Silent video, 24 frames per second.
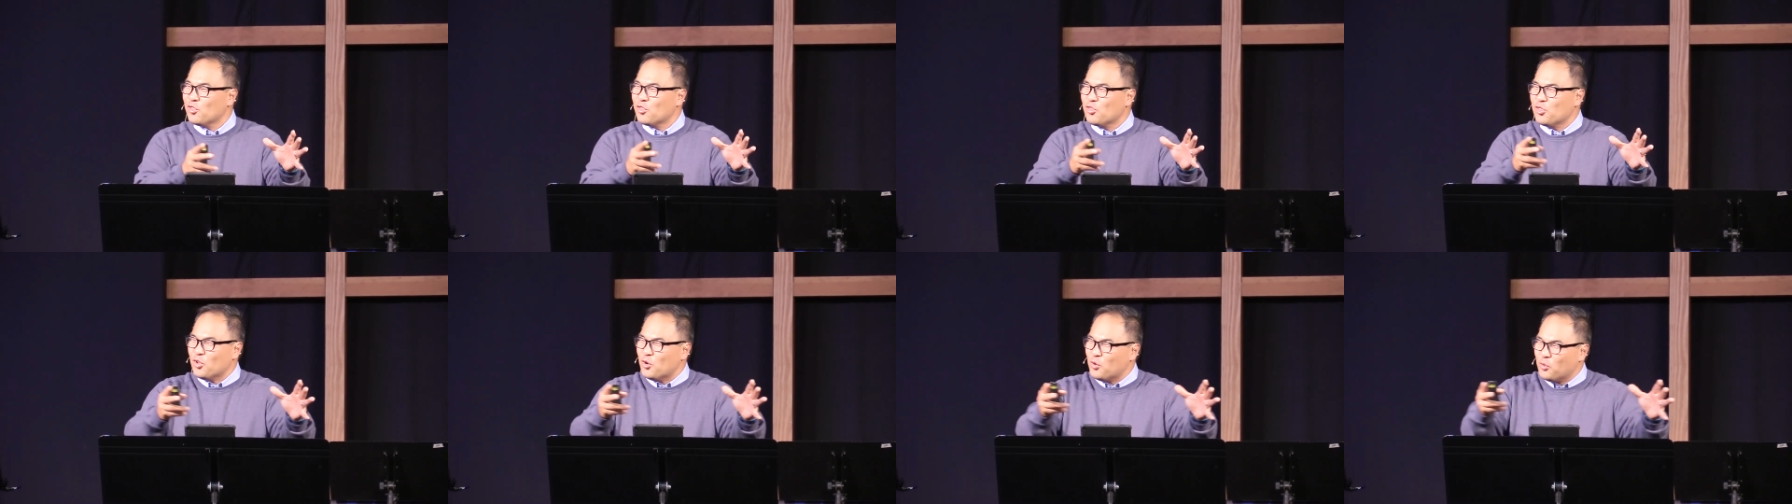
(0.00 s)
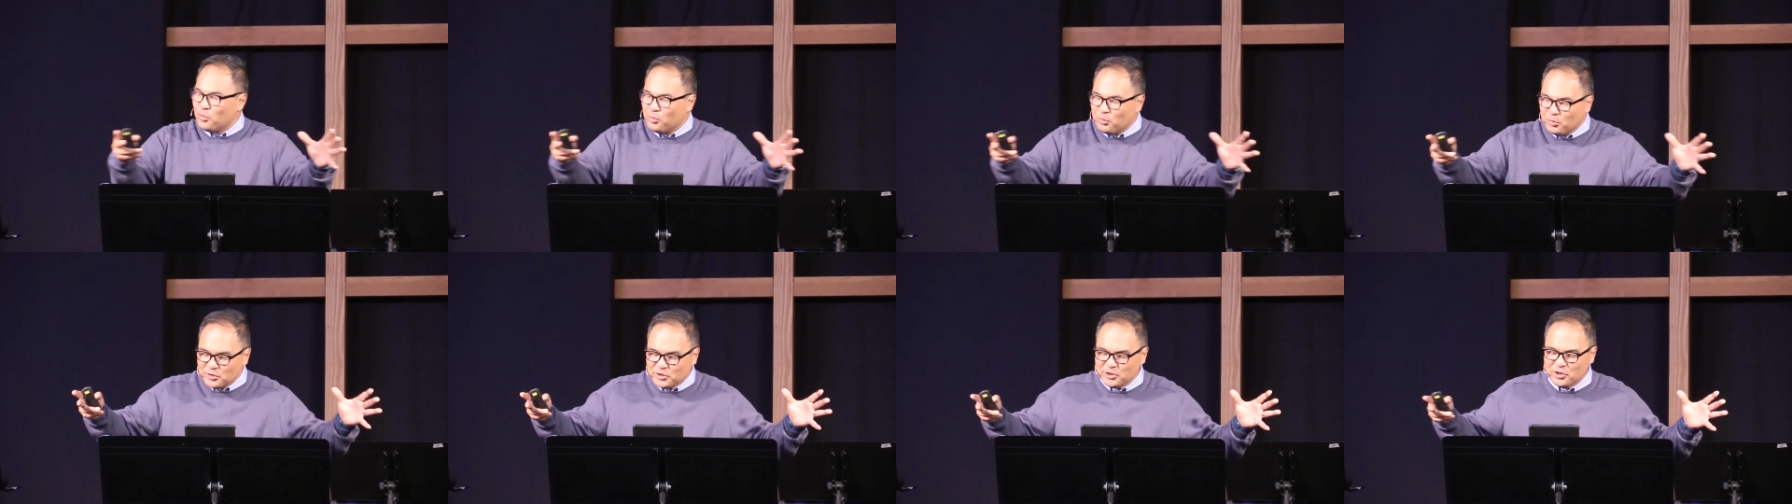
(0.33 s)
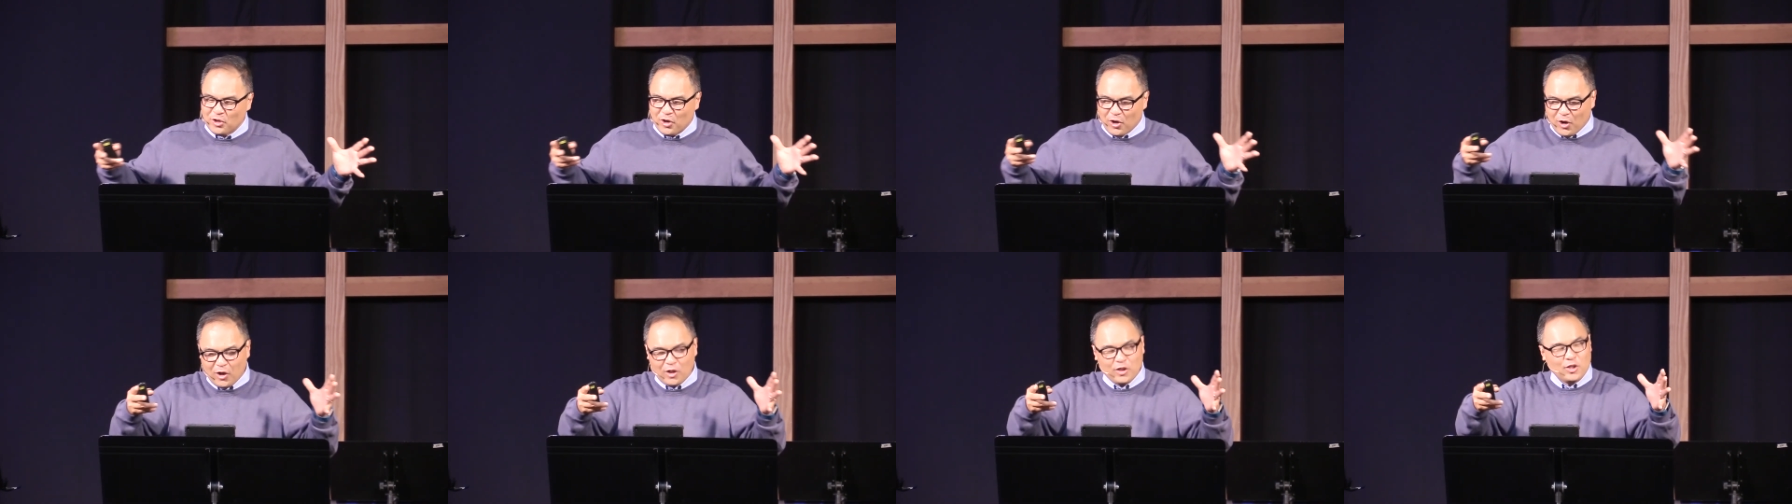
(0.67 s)
those
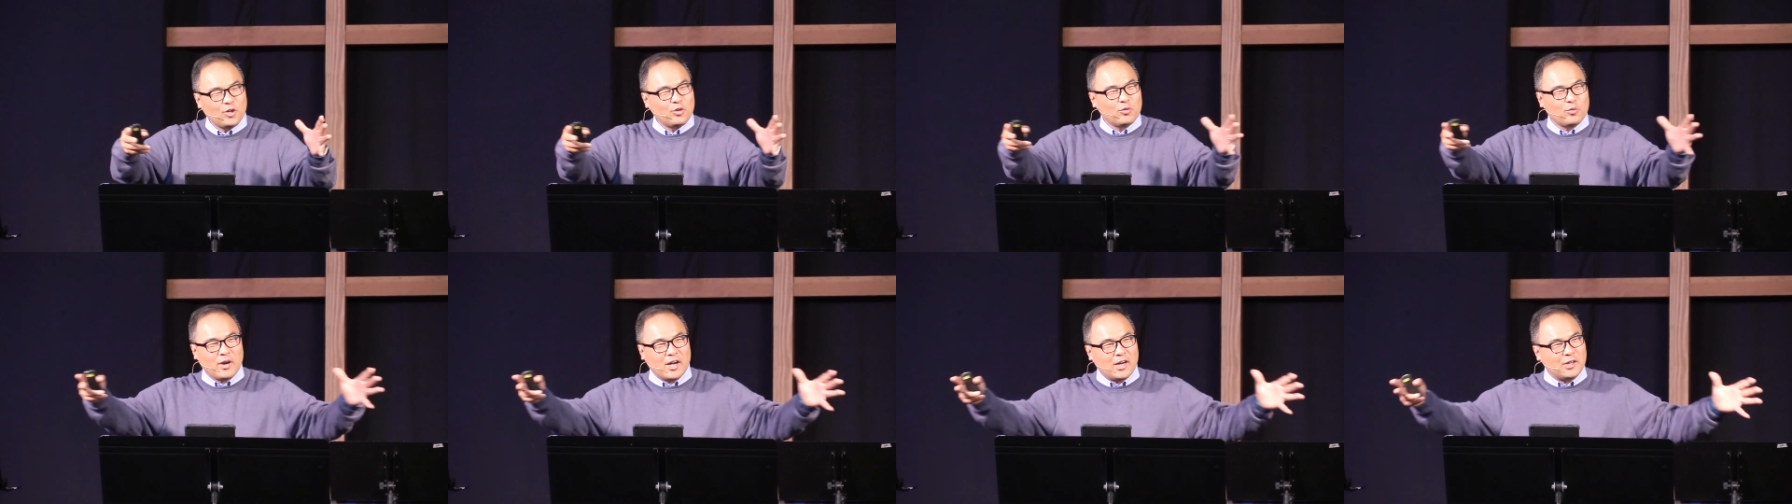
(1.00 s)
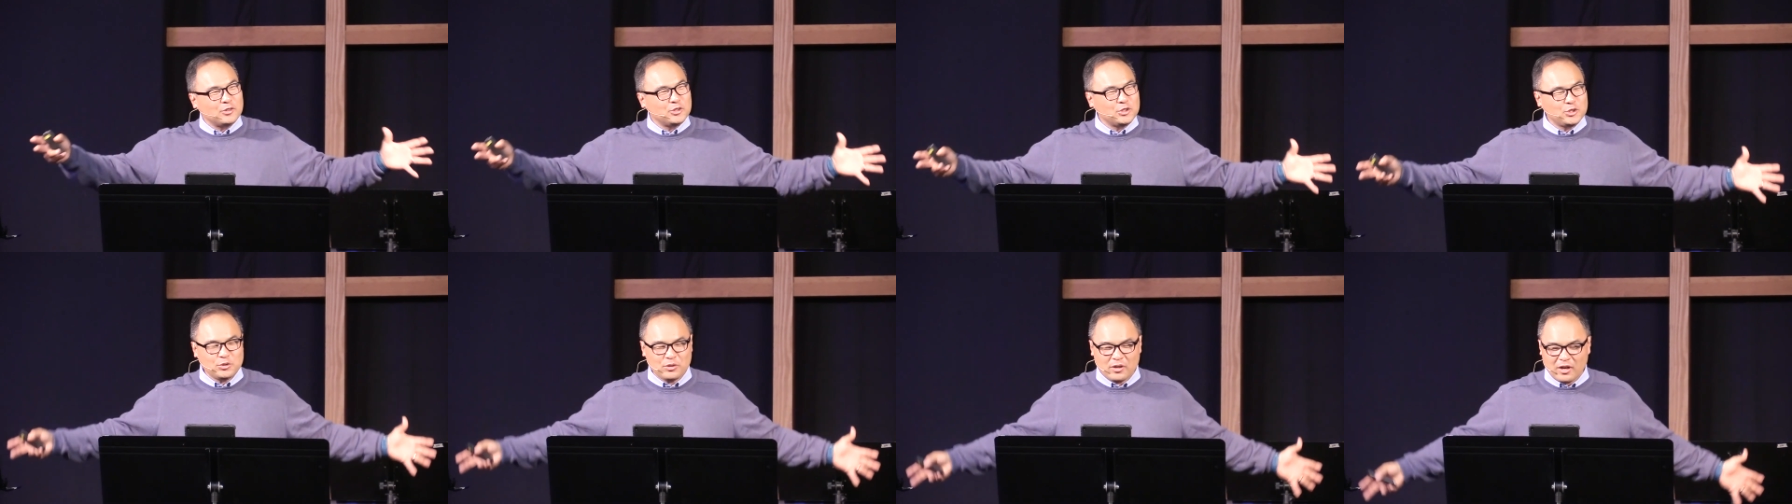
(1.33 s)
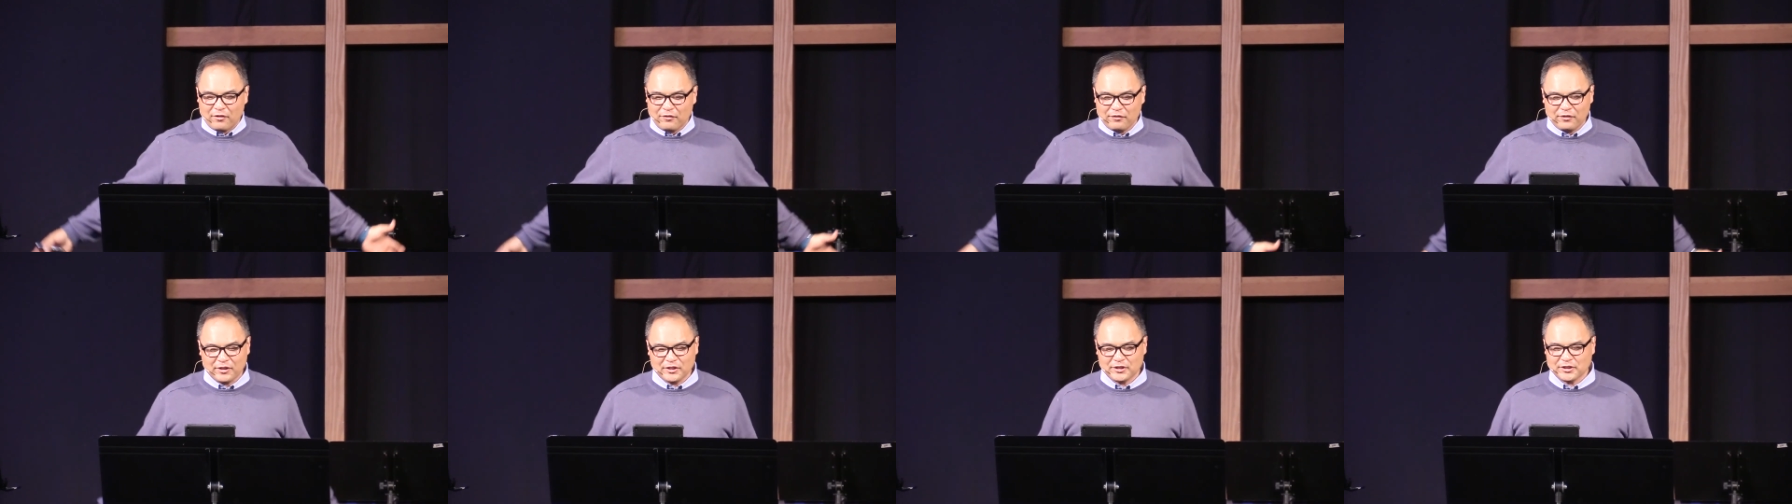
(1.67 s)
all around you
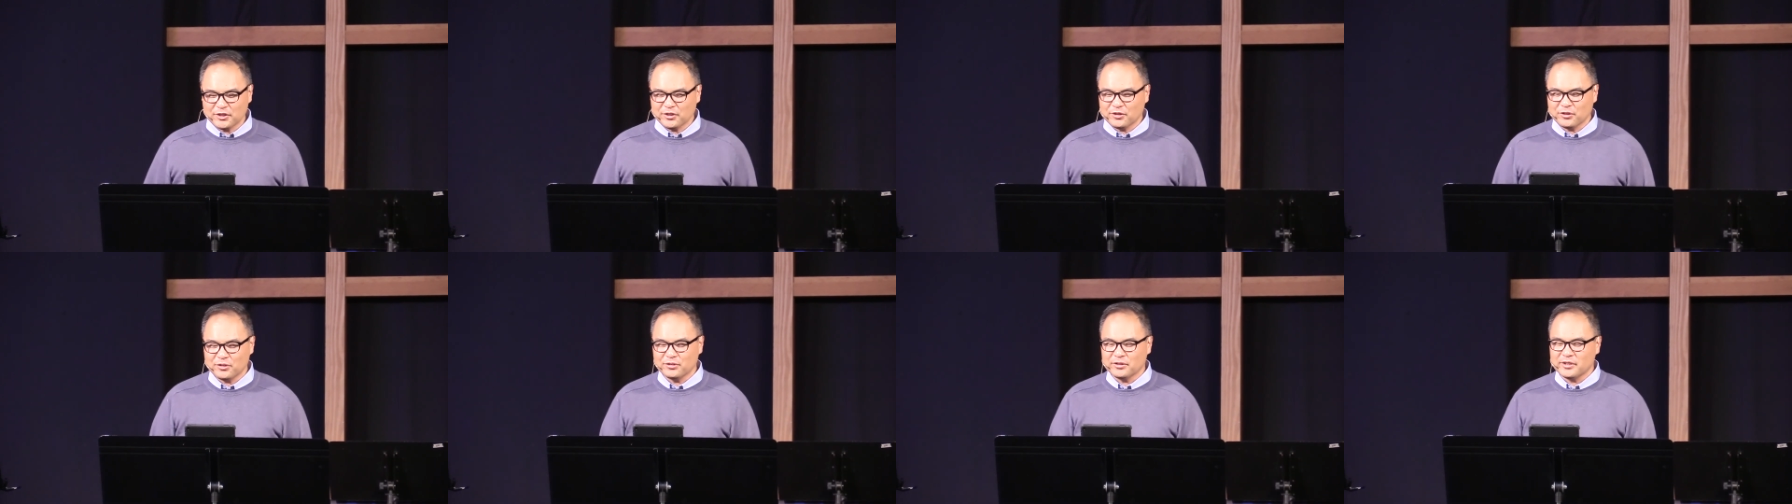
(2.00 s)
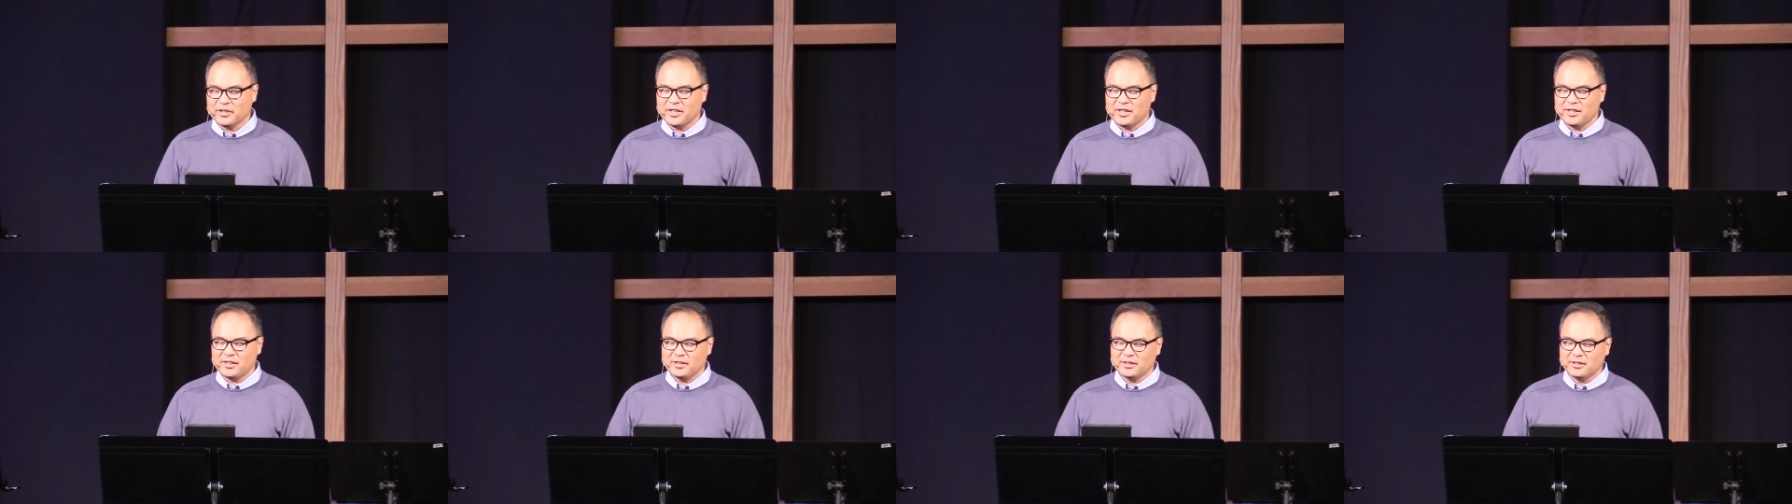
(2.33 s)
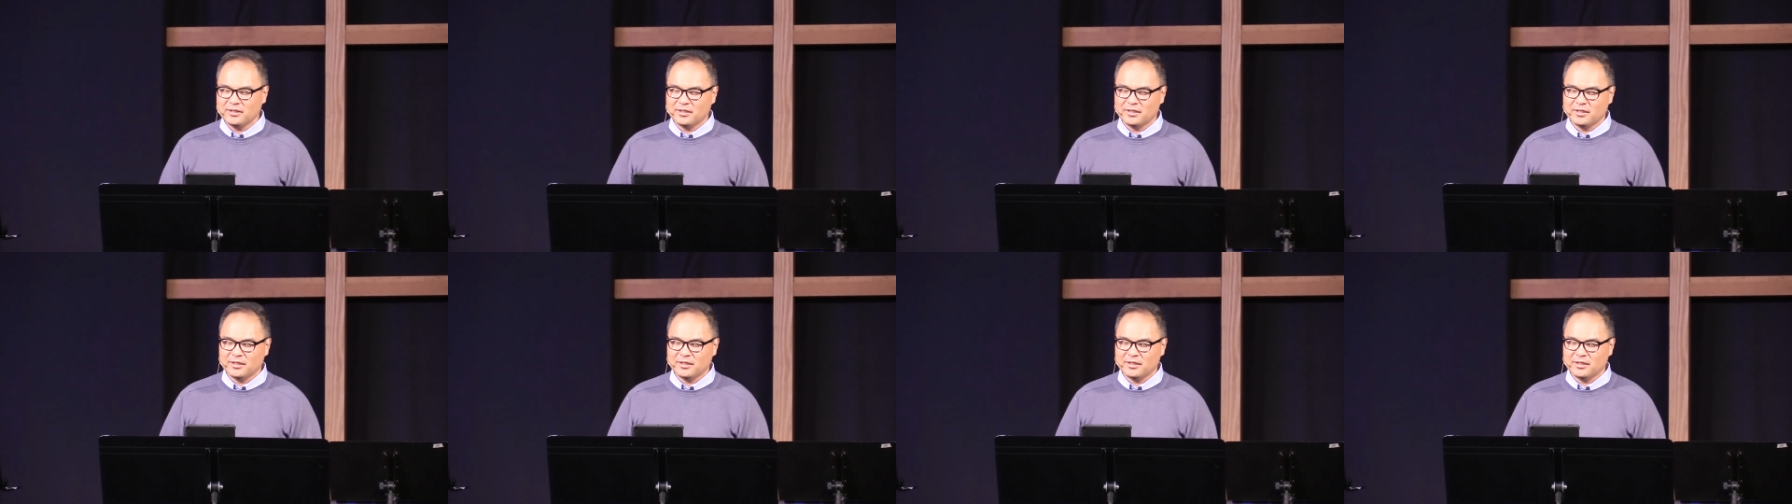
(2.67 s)
every single day?